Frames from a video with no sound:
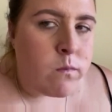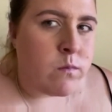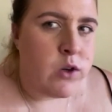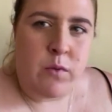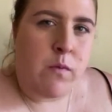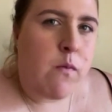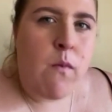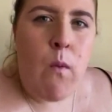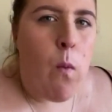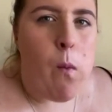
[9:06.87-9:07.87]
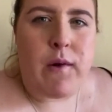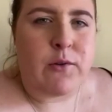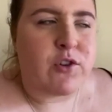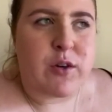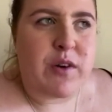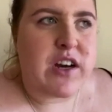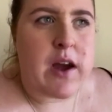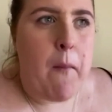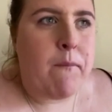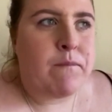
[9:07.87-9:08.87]
No. I don't think I'd buy it again.
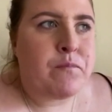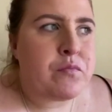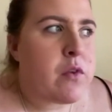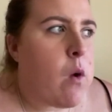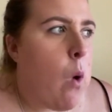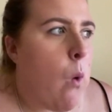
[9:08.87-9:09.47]
I'd rather a cookie.